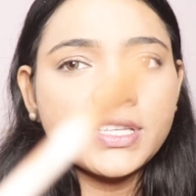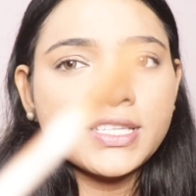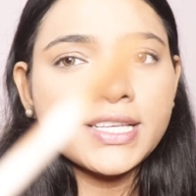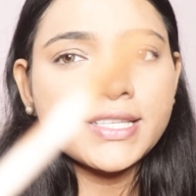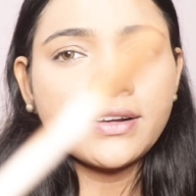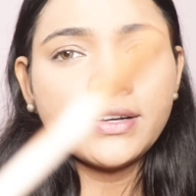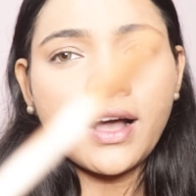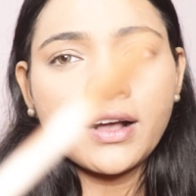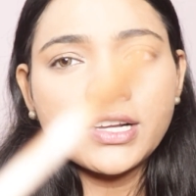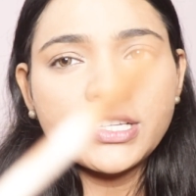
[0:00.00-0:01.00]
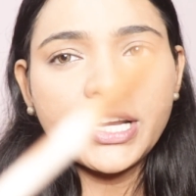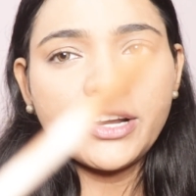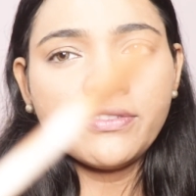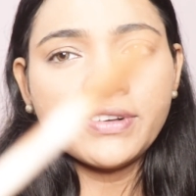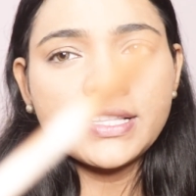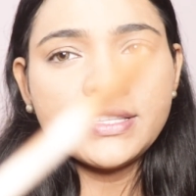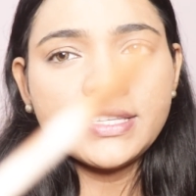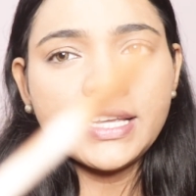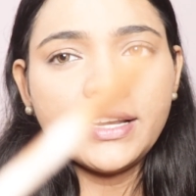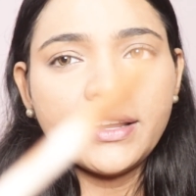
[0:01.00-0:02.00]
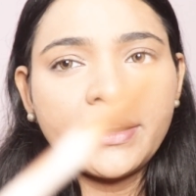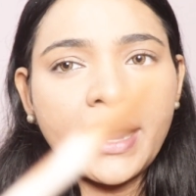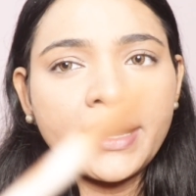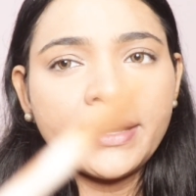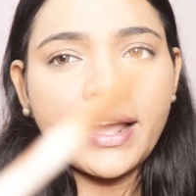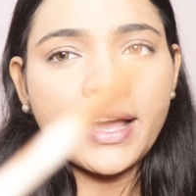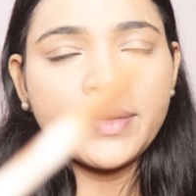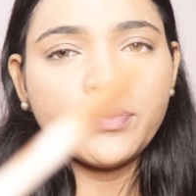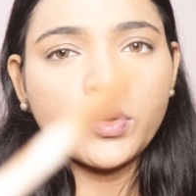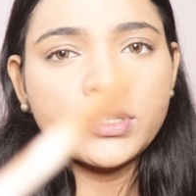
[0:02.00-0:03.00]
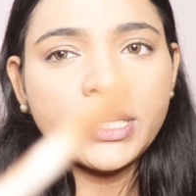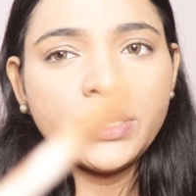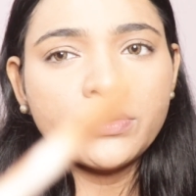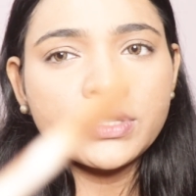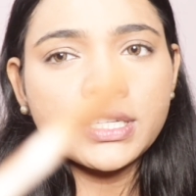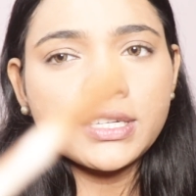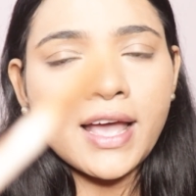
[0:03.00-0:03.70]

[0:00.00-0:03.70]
This is a darker shade of concealer and I mostly use it